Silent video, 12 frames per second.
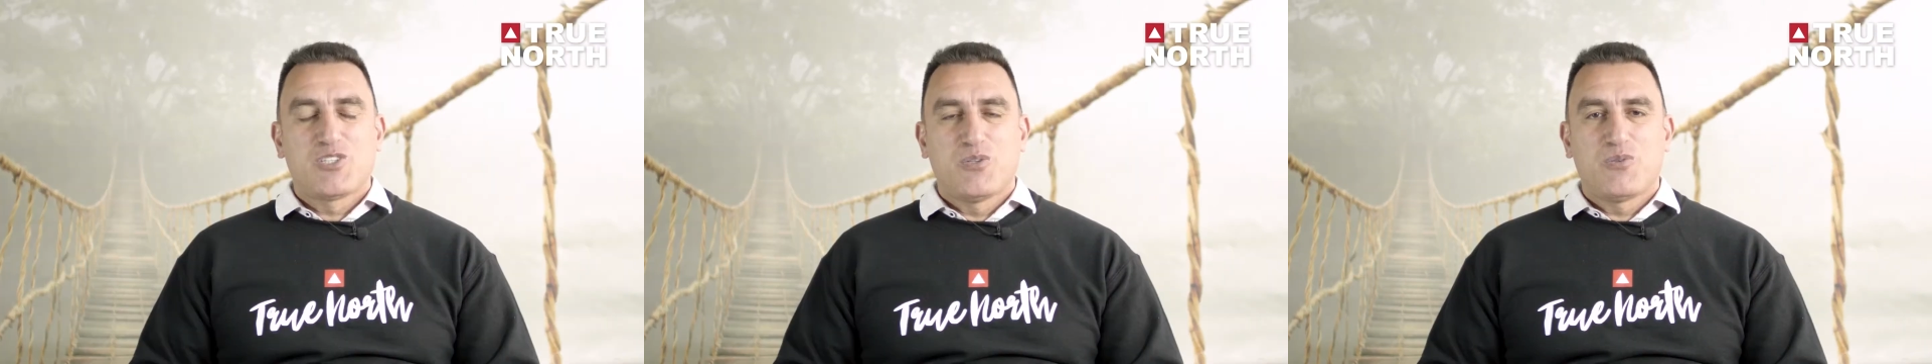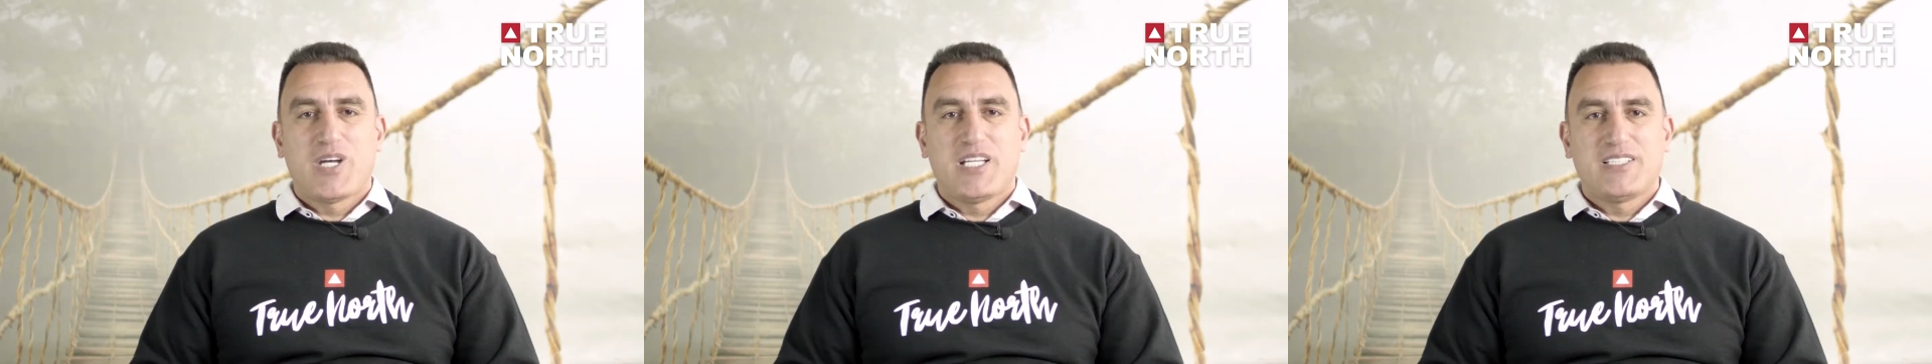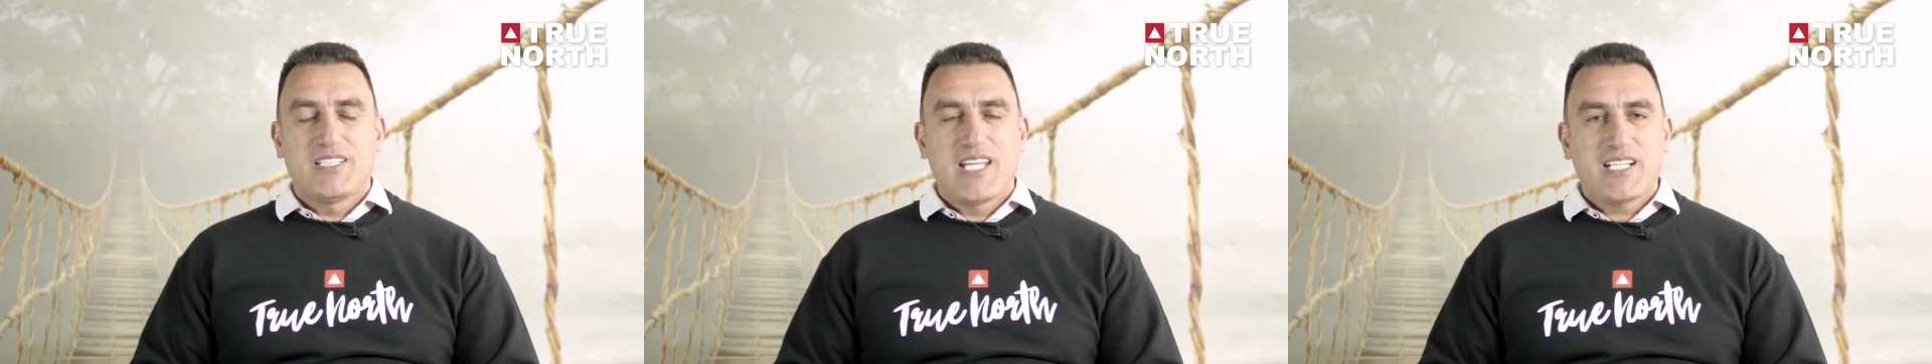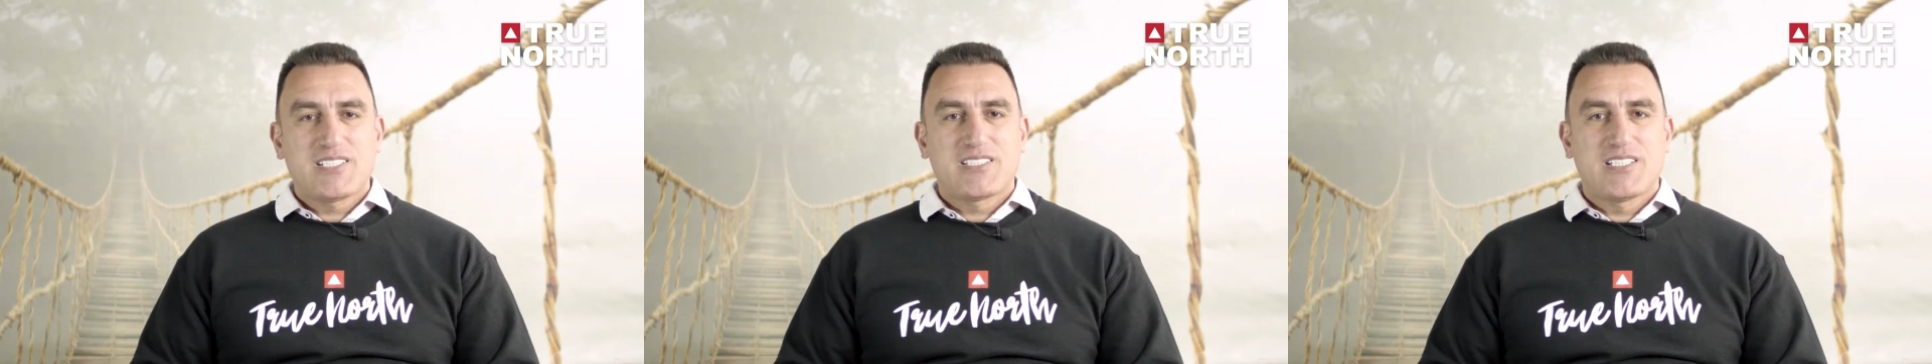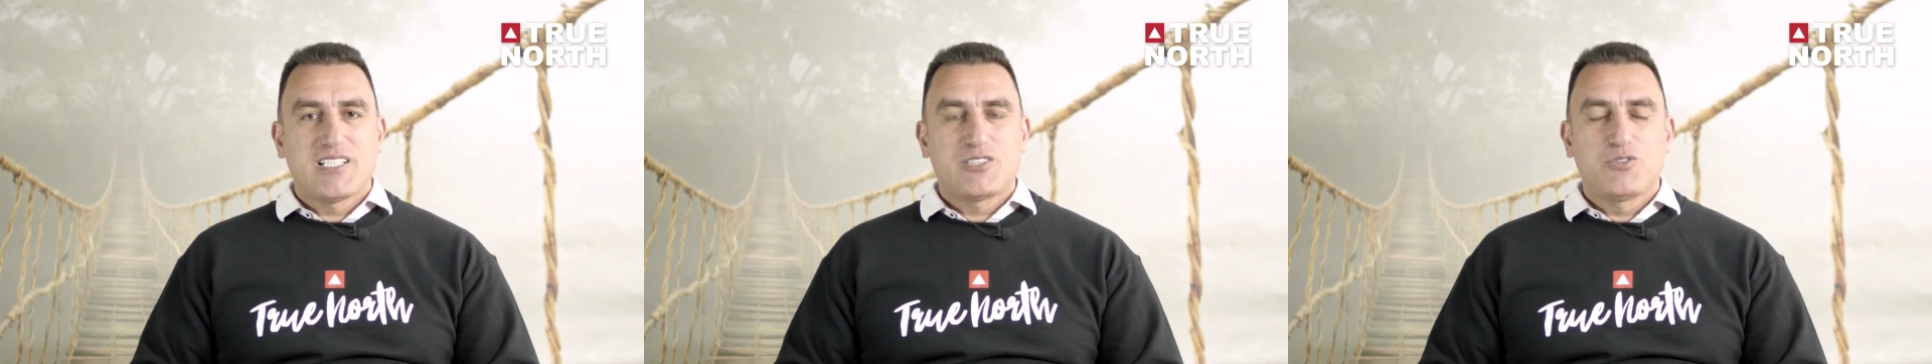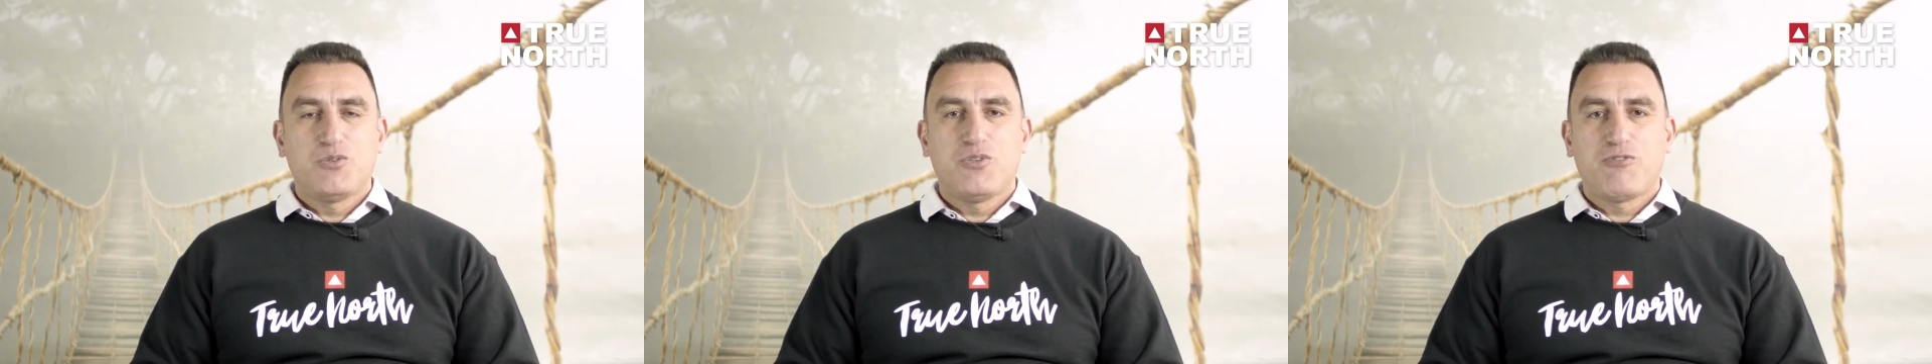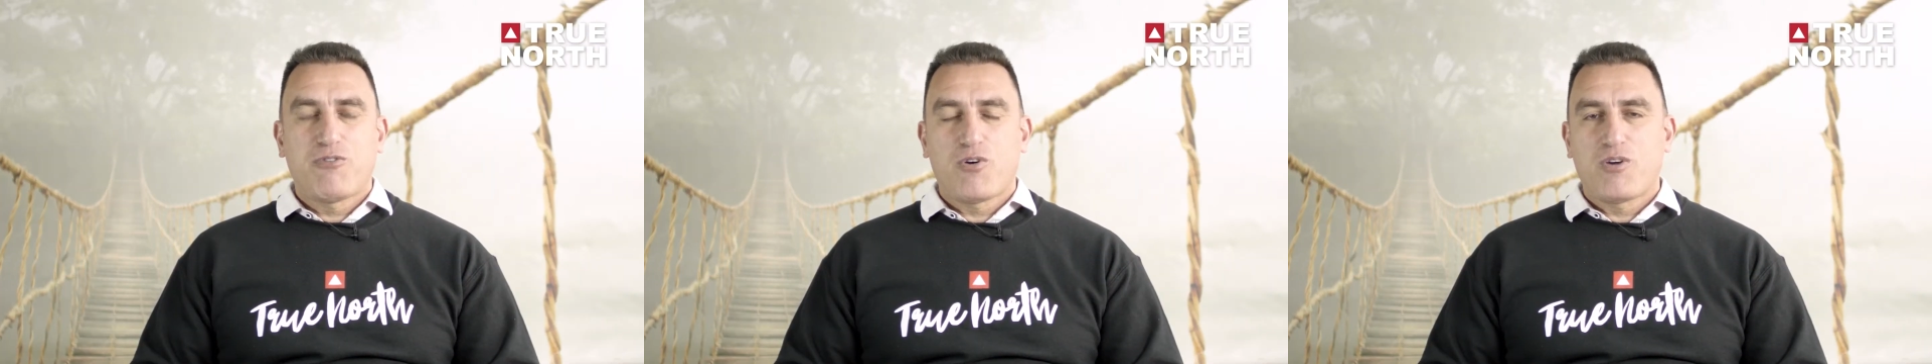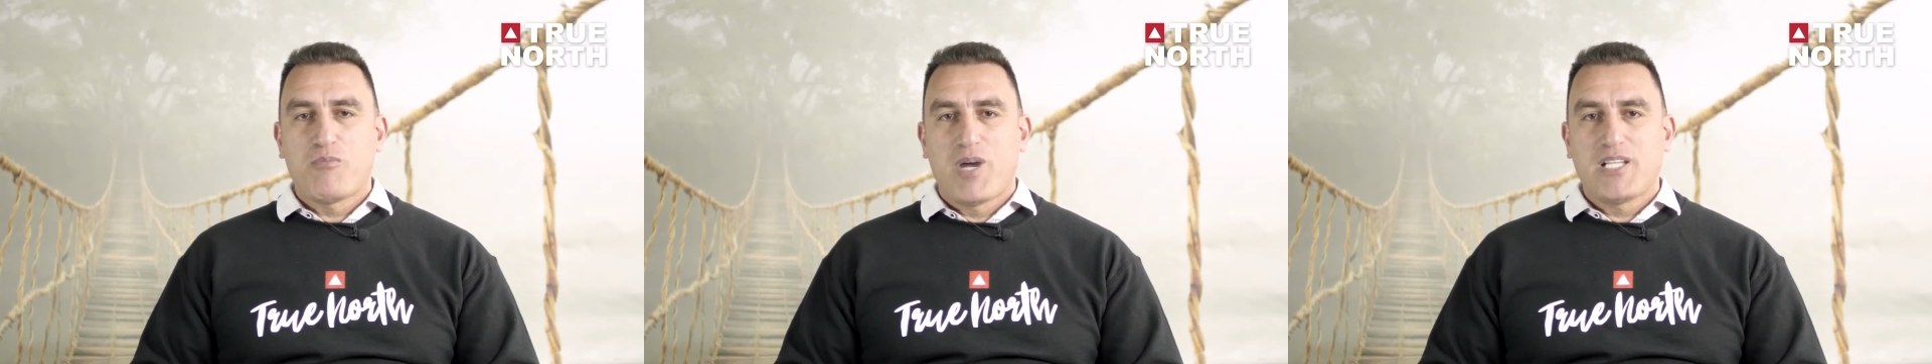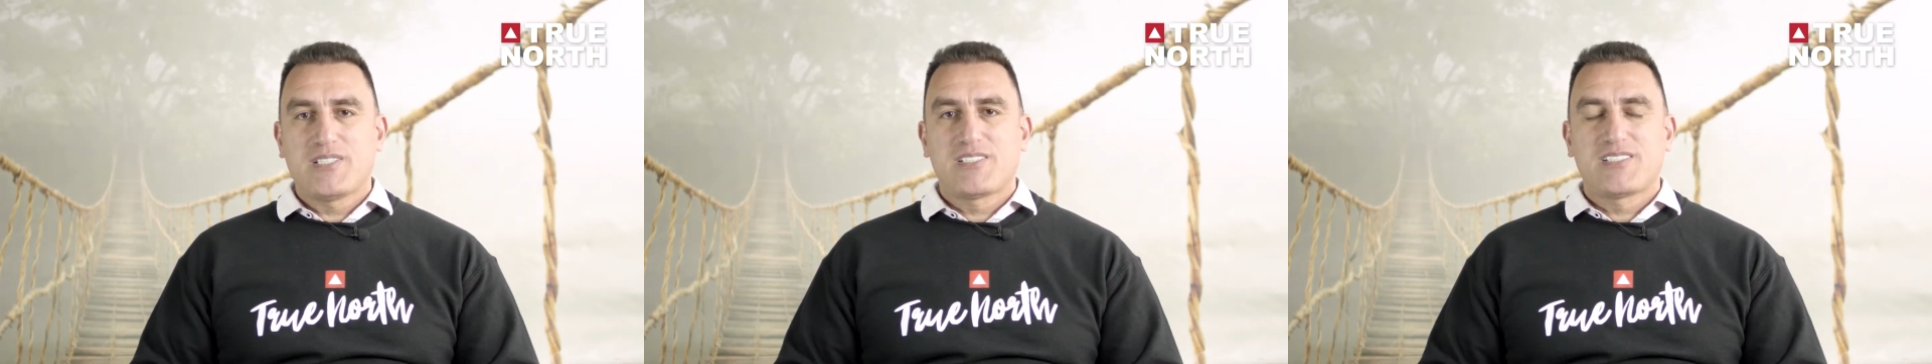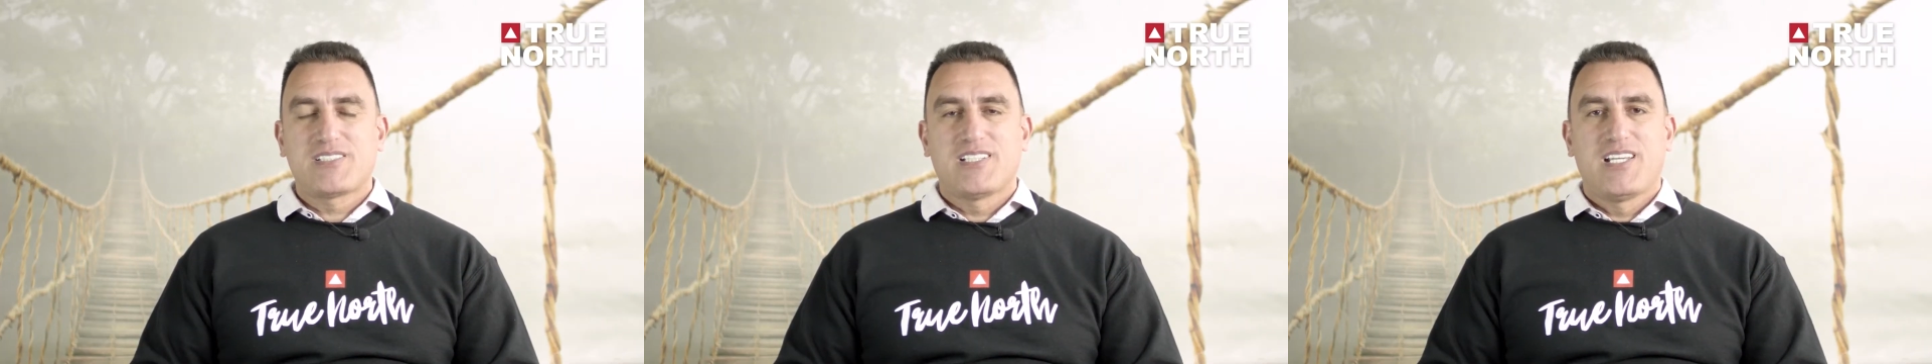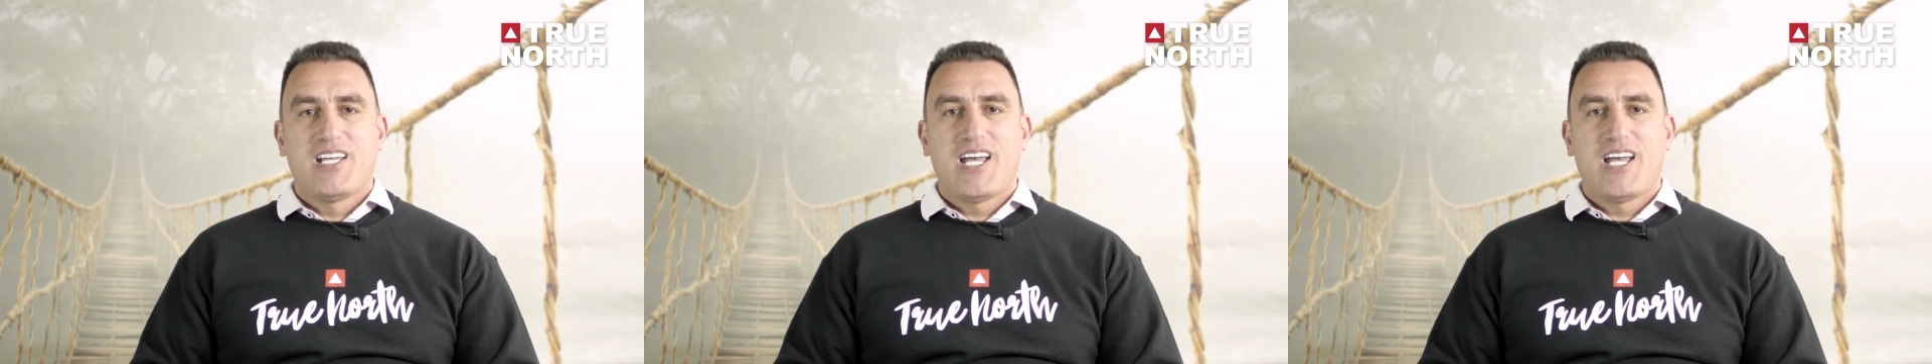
So uh, the next uh, two to four months